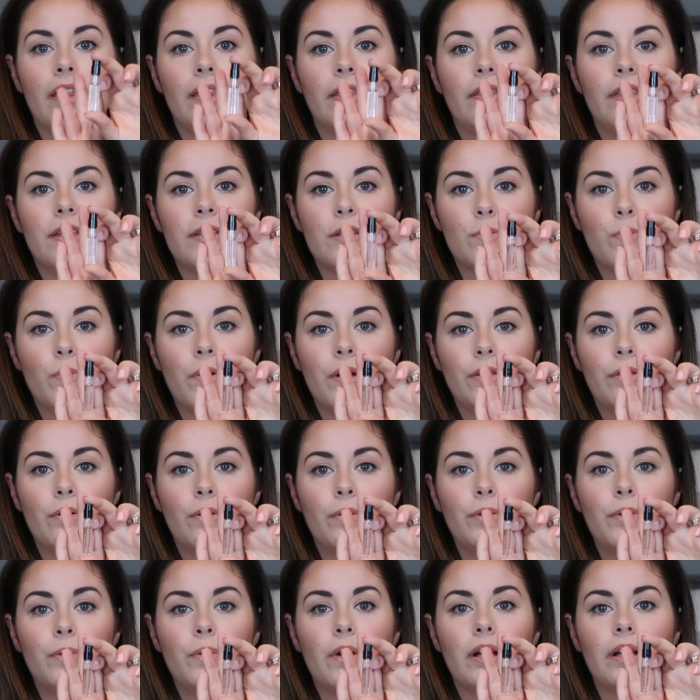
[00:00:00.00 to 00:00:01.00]
This one
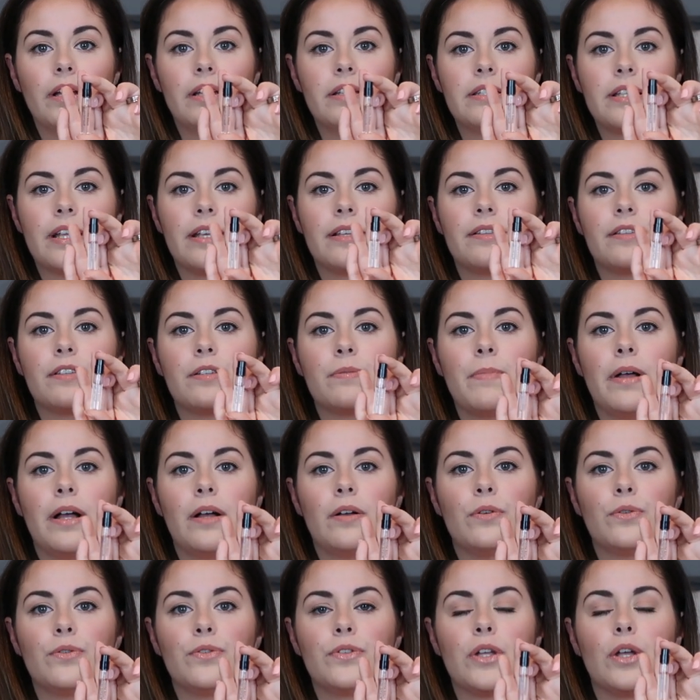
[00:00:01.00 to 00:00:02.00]
though, you guys, it
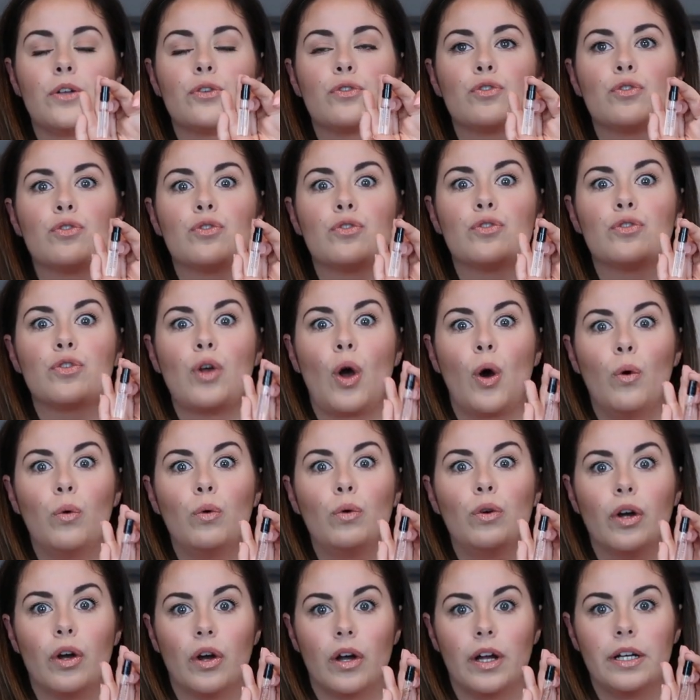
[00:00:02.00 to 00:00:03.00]
smells so so
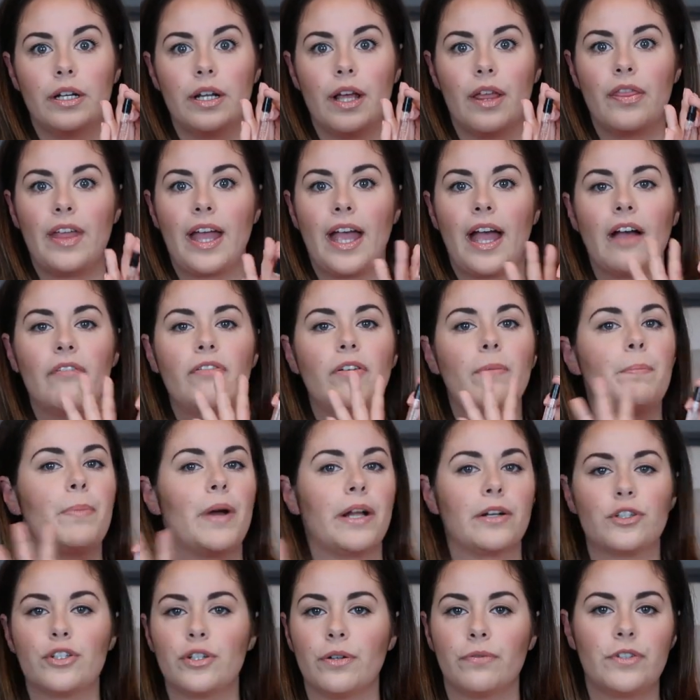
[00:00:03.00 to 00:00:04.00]
good. They have a
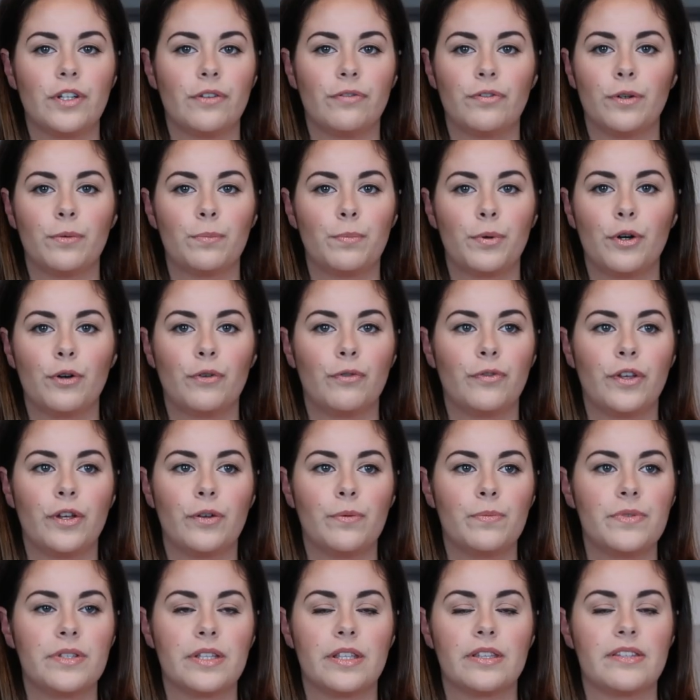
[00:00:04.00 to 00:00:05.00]
bunch of different
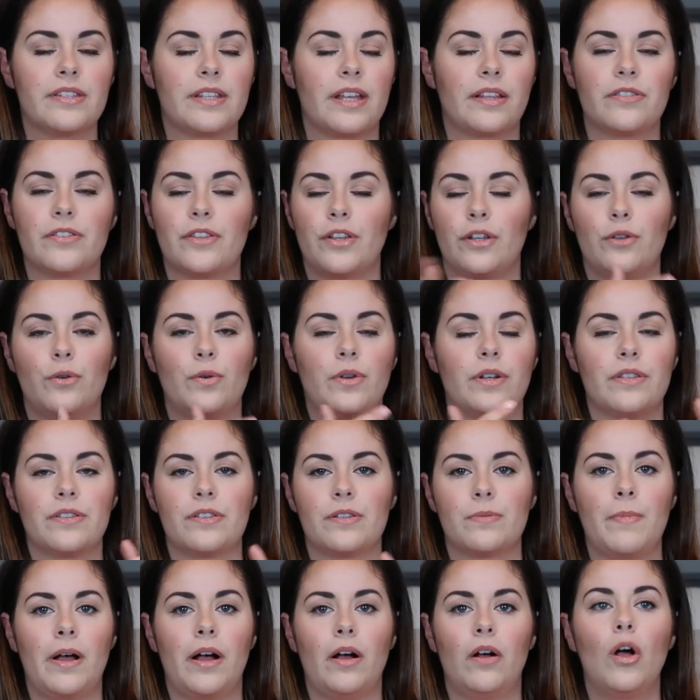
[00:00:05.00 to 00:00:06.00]
perfumes and scents that you can
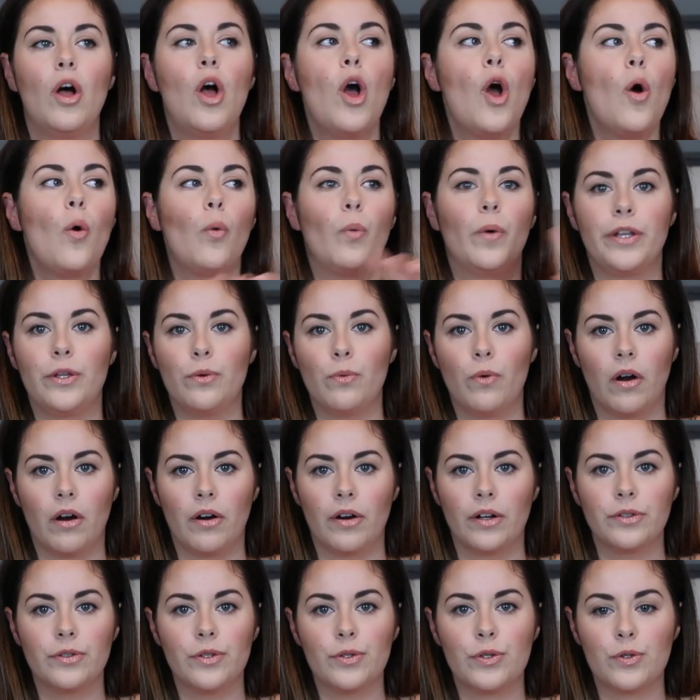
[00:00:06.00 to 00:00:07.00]
smell when you
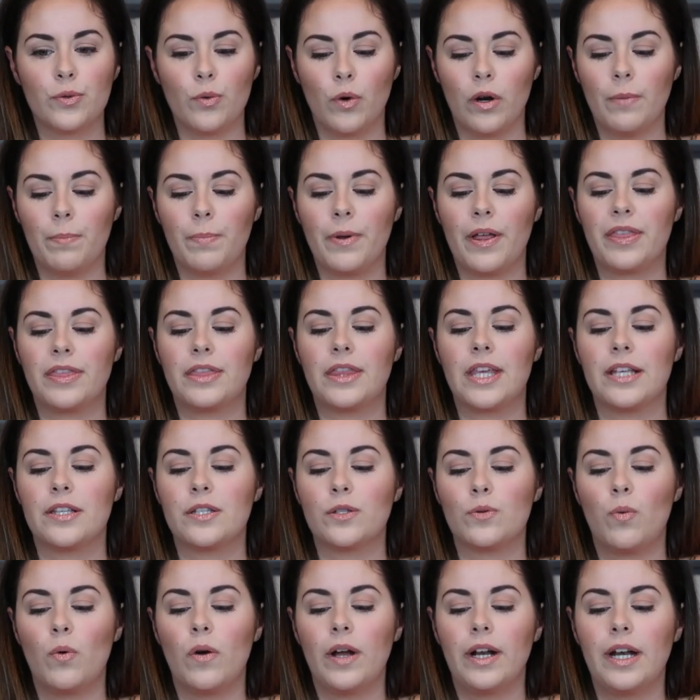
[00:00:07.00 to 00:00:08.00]
are in the store, but
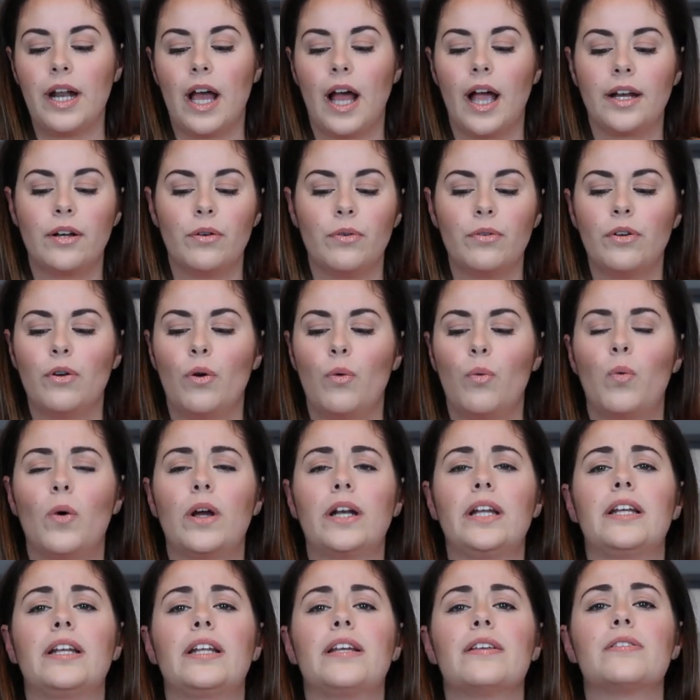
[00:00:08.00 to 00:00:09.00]
this one, I don't know
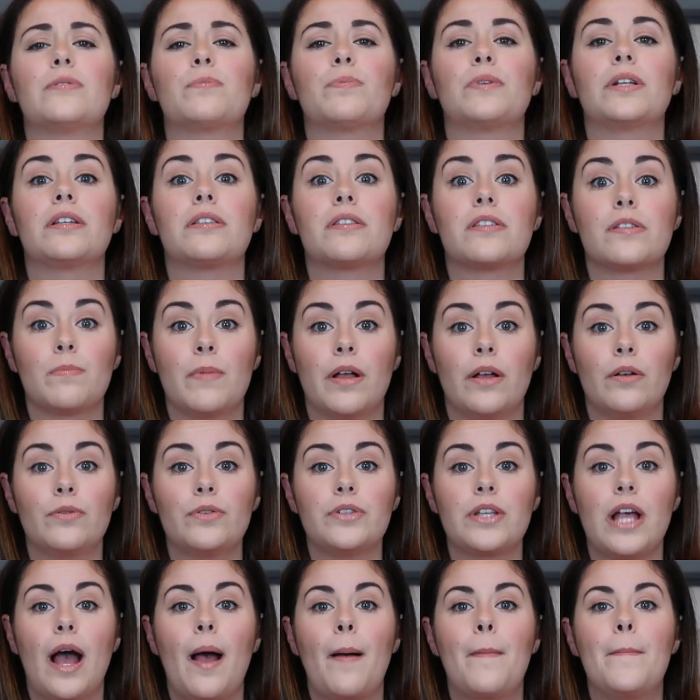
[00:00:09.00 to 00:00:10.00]
what it is, but it
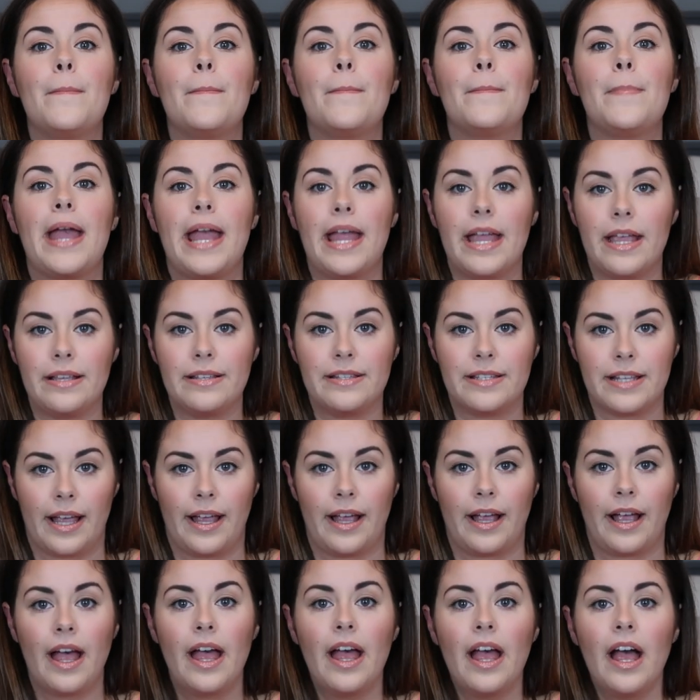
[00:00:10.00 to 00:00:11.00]
smells
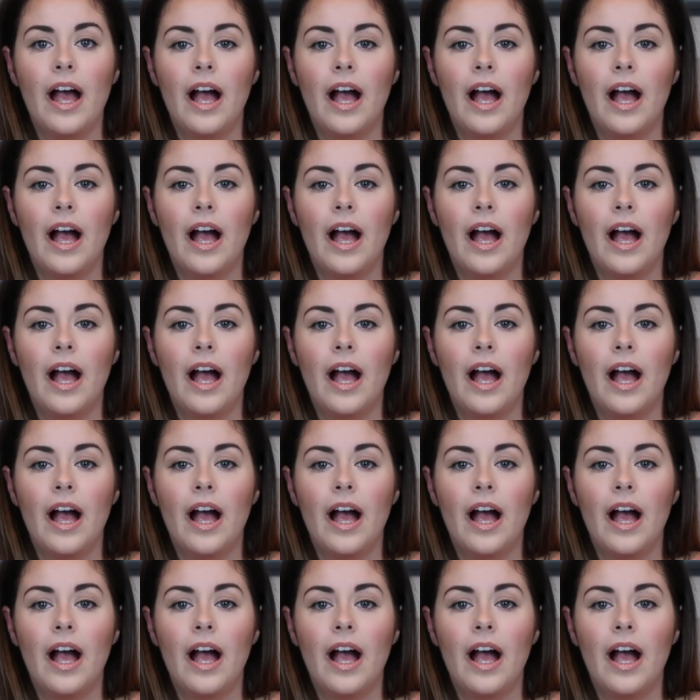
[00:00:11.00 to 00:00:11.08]
amazing.